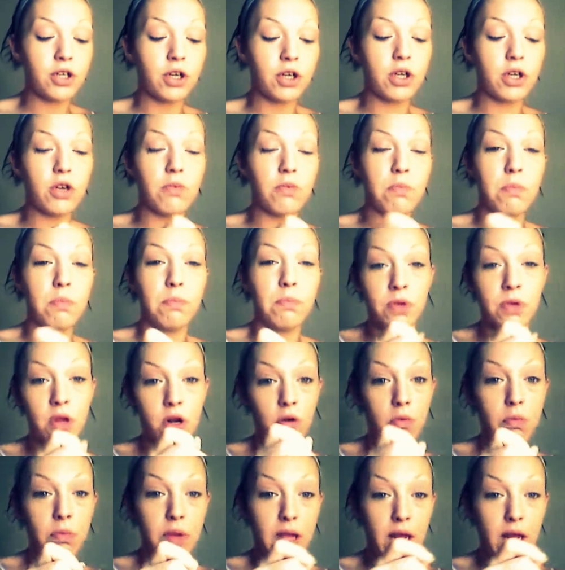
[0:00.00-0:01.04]
sure you
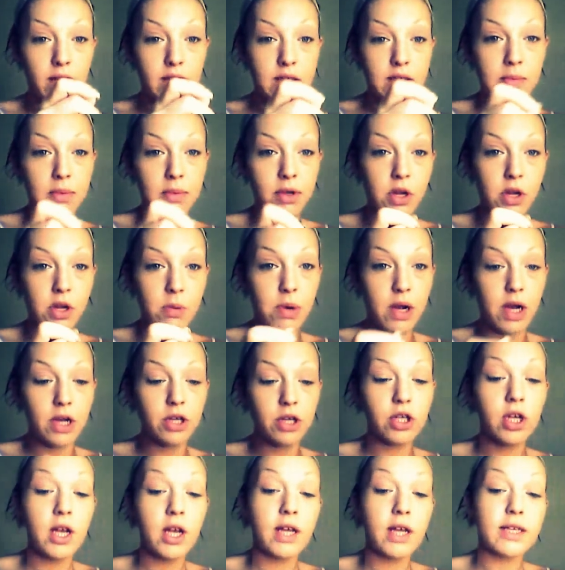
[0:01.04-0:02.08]
get some on your
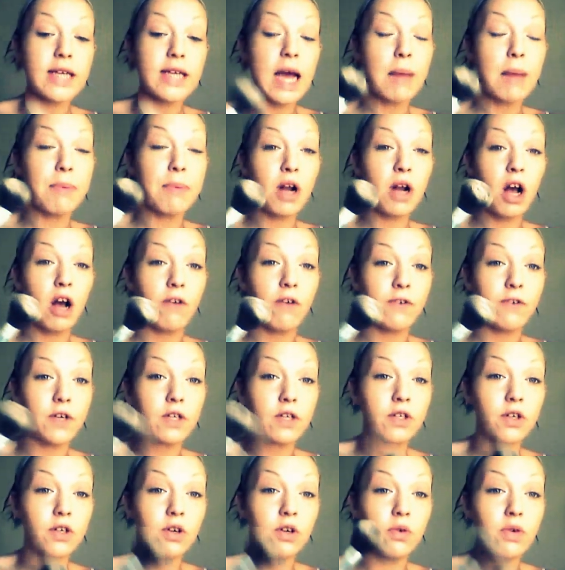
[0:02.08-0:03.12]
brush, tap it off
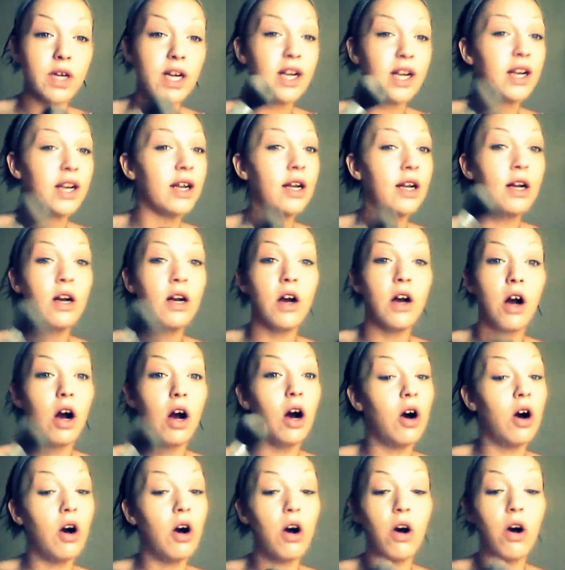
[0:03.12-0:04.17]
because you don't need
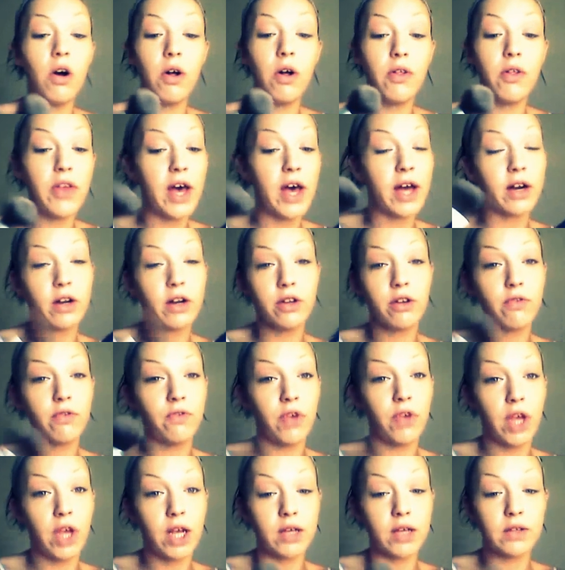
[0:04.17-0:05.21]
all that on your
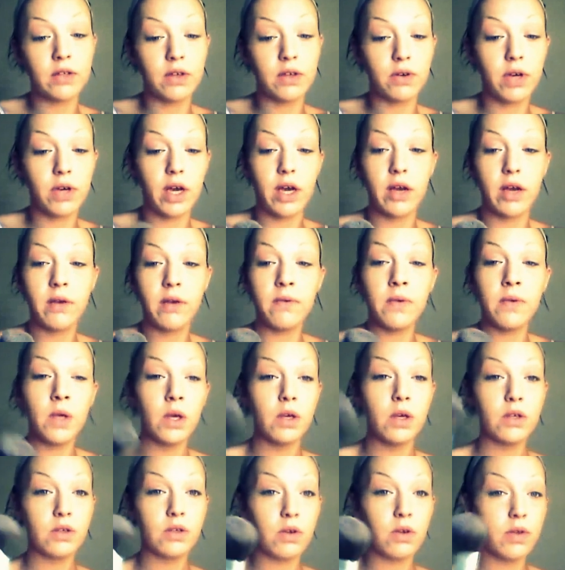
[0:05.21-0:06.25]
face, okay?
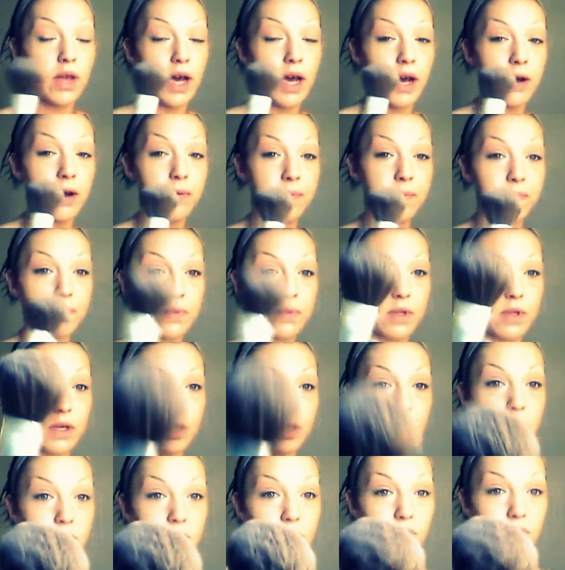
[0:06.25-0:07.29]
So that,
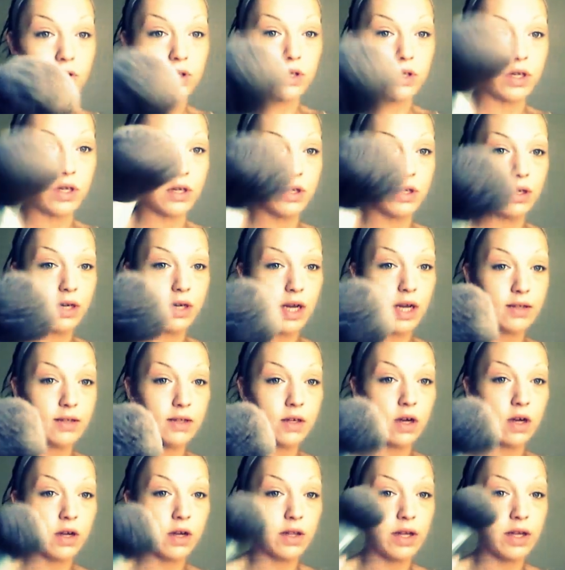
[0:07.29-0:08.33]
nice
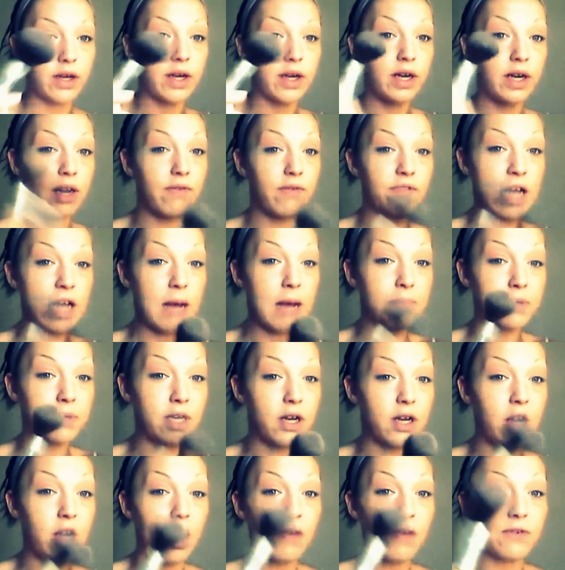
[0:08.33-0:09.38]
and on there, and I've tapped
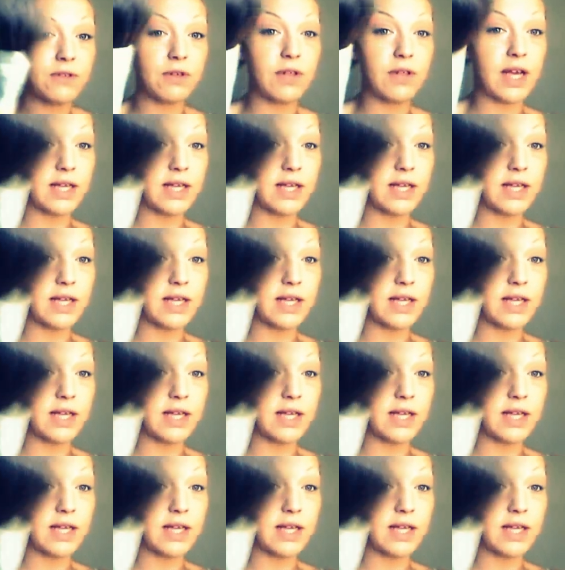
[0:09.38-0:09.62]
it off so